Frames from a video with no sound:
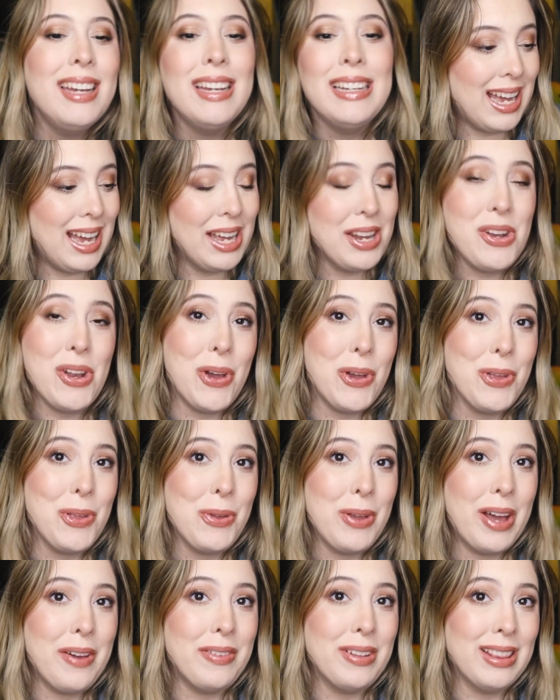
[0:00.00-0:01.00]
I know
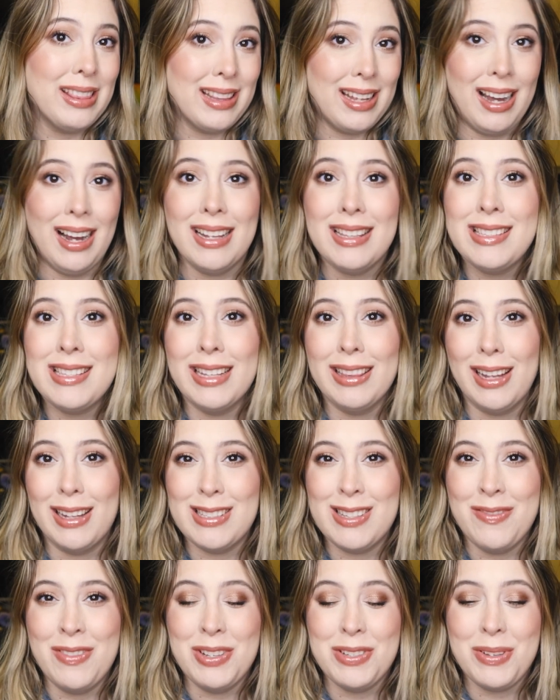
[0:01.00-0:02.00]
you have lots and
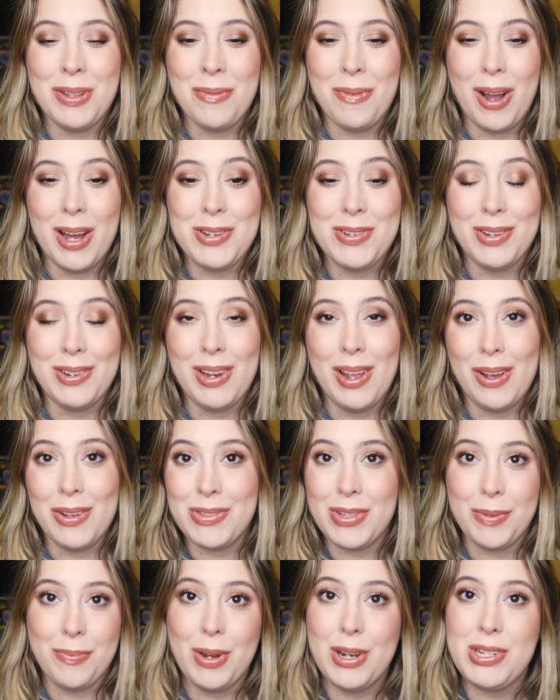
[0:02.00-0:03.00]
lots of videos you watch right now,
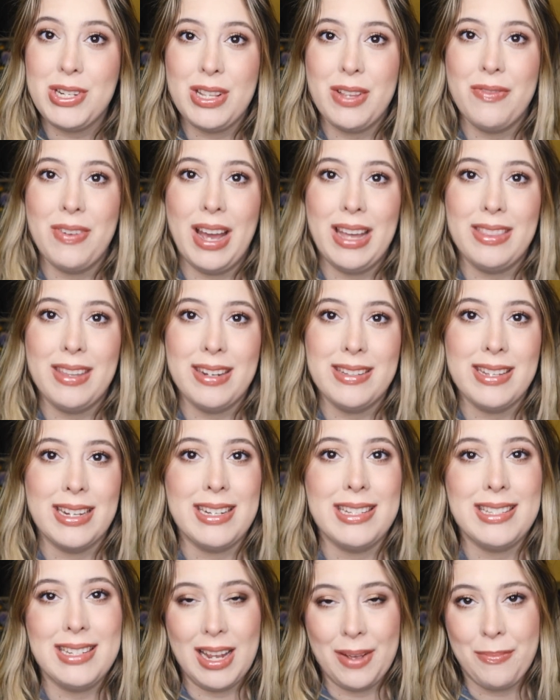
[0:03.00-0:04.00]
so I appreciate the fact that you decided
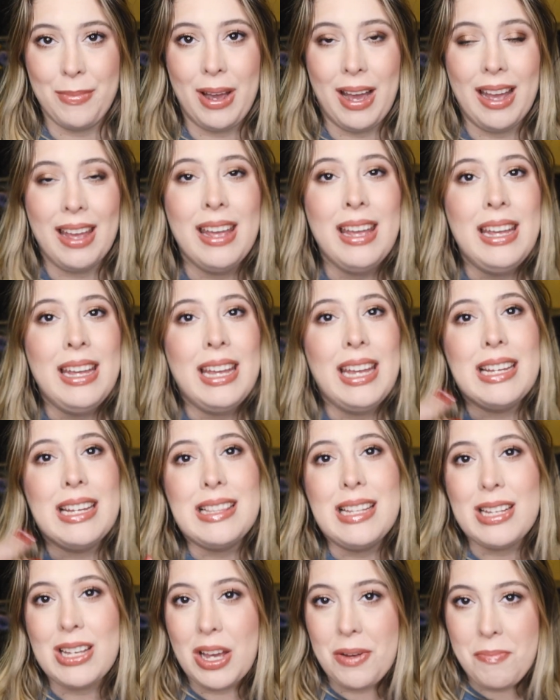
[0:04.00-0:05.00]
to stop by,
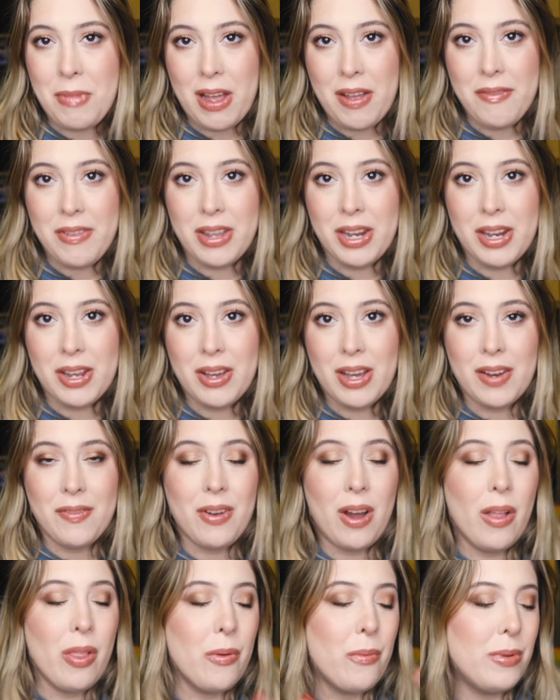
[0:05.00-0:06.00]
click on my video out of
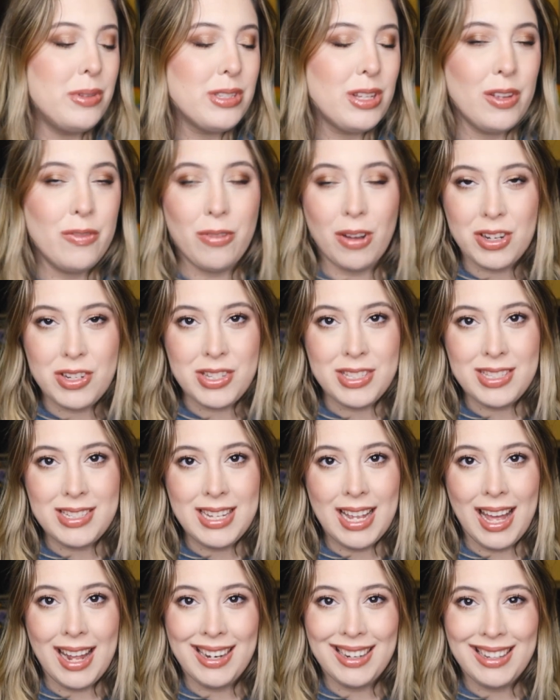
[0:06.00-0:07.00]
all the ones you've watched
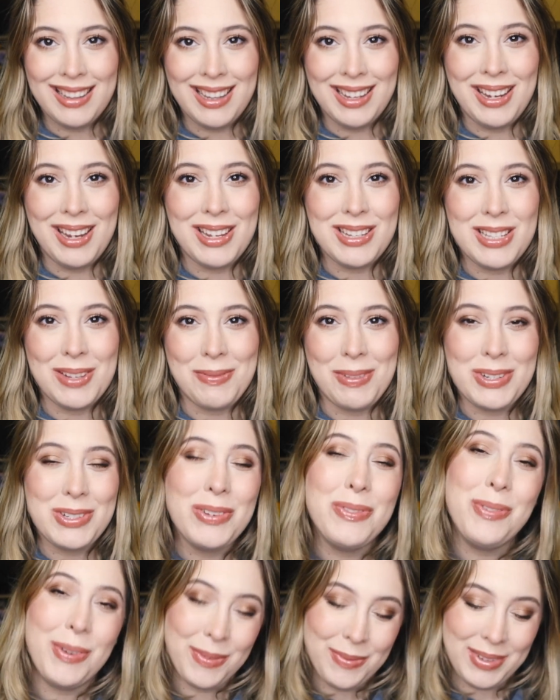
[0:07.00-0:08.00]
instead. Thank you so
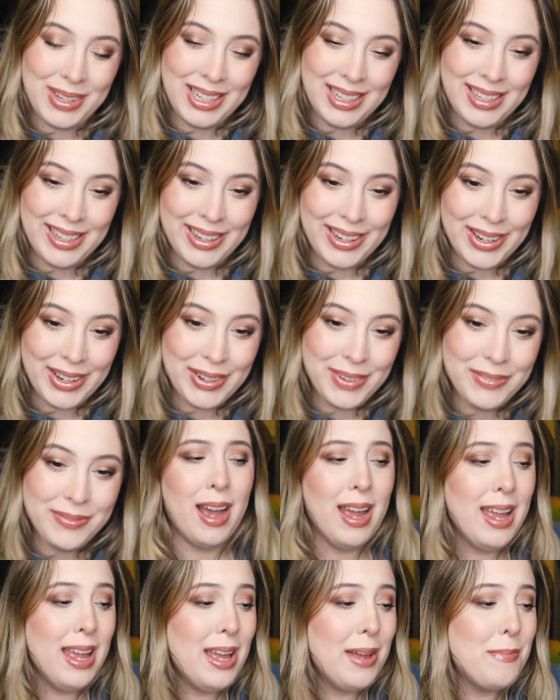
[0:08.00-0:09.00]
much for being here.
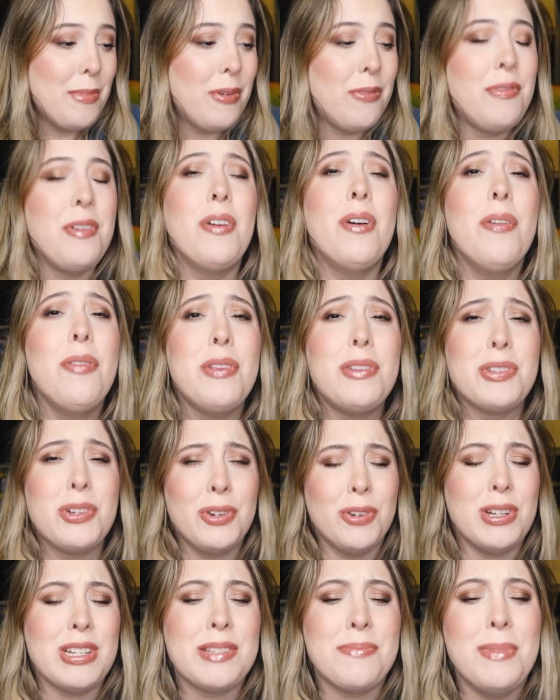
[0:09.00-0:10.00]
I am feeling this
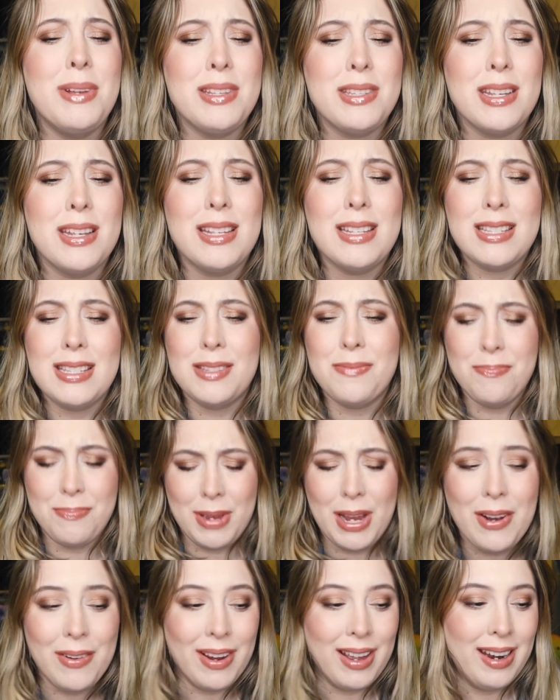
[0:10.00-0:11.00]
Christmas
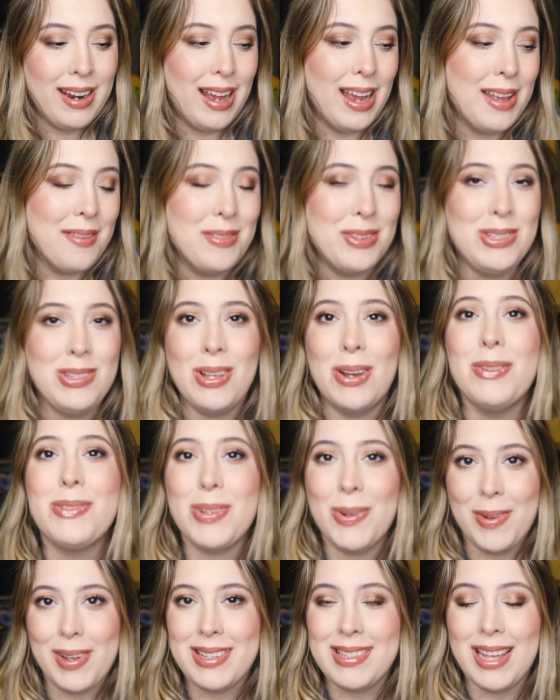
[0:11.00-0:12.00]
spirit. I am so,
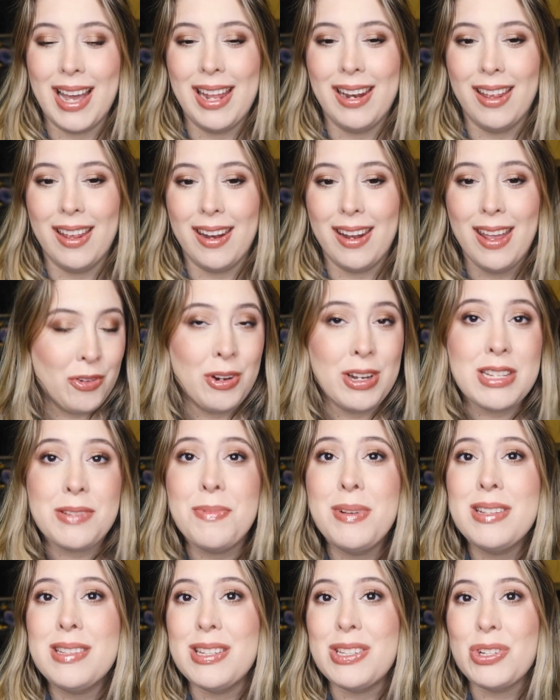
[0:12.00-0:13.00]
so excited.
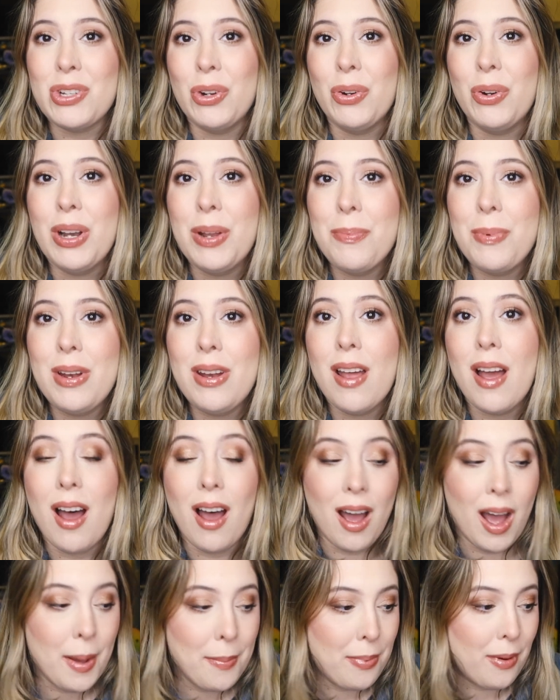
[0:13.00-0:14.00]
Christmas is creeping
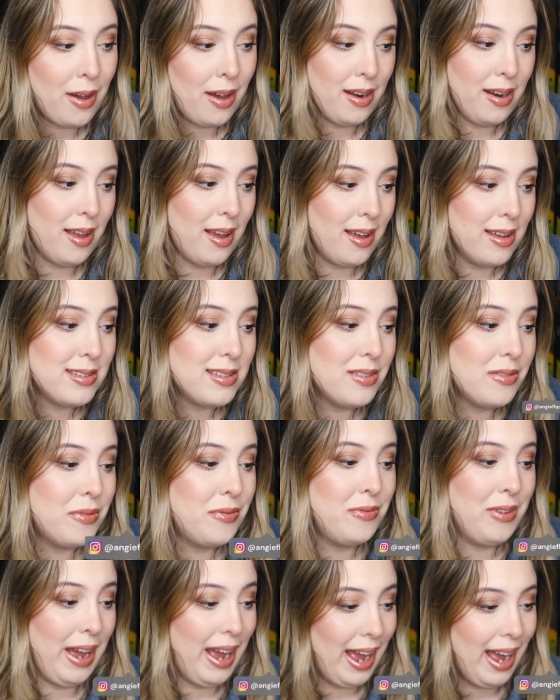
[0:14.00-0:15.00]
up on us
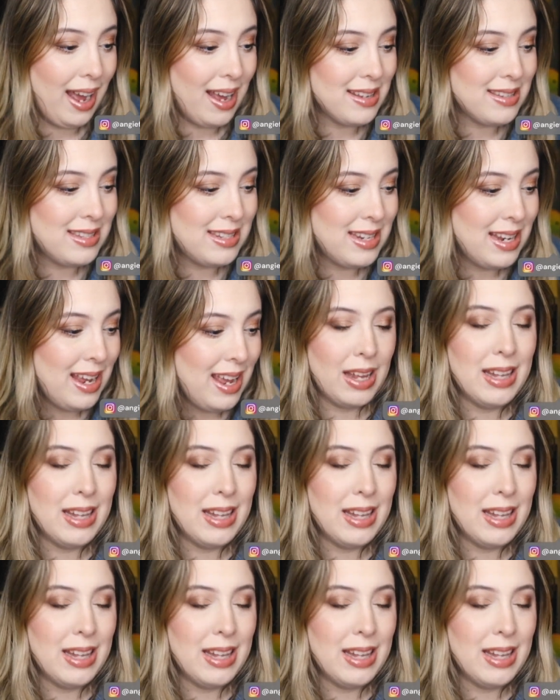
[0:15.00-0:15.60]
fast.